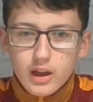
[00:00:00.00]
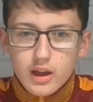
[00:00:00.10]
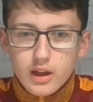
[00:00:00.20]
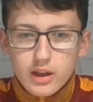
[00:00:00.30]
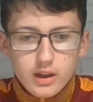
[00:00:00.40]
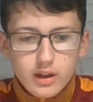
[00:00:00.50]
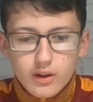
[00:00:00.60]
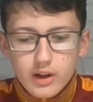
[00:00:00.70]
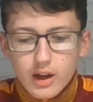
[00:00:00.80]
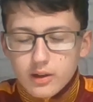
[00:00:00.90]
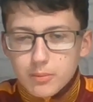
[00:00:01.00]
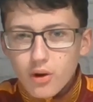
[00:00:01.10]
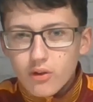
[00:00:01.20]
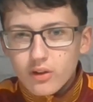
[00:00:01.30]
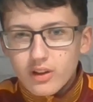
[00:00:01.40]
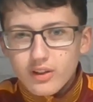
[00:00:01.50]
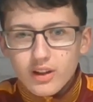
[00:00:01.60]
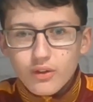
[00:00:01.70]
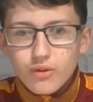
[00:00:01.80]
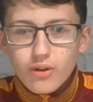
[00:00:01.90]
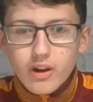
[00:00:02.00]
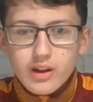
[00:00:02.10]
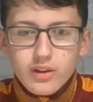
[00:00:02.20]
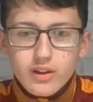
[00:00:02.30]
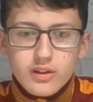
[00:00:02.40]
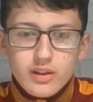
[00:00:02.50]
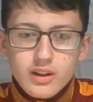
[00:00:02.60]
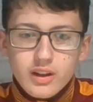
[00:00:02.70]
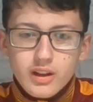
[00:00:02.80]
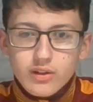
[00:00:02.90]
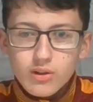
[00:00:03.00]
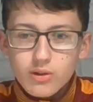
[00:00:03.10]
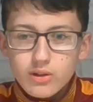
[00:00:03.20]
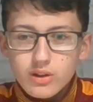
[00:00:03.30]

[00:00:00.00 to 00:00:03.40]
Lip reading: He had the ball in his hands for ages, and it took,